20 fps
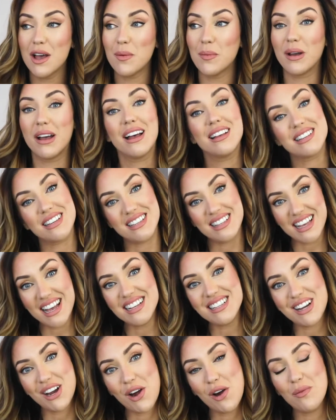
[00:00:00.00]
But as I
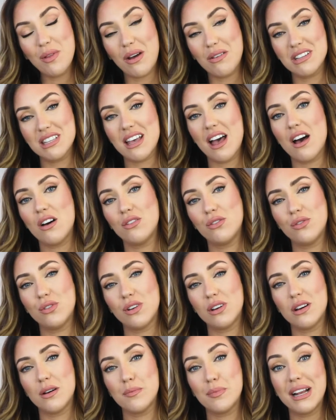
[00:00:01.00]
said, I hope that was
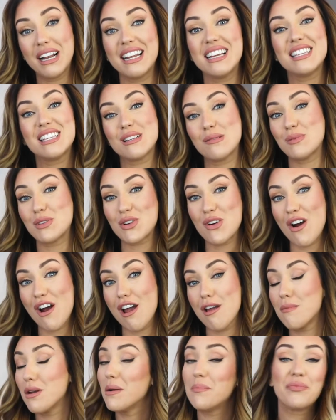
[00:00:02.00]
helpful. Please
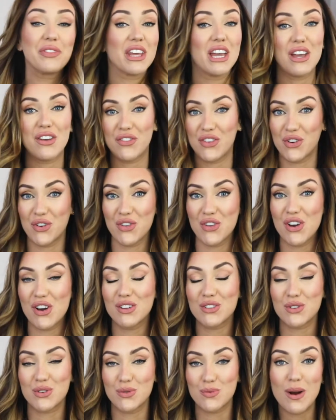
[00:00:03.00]
subscribe if you're
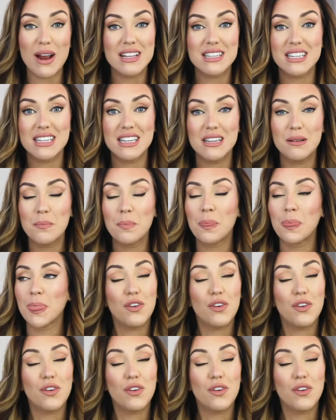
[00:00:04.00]
not already.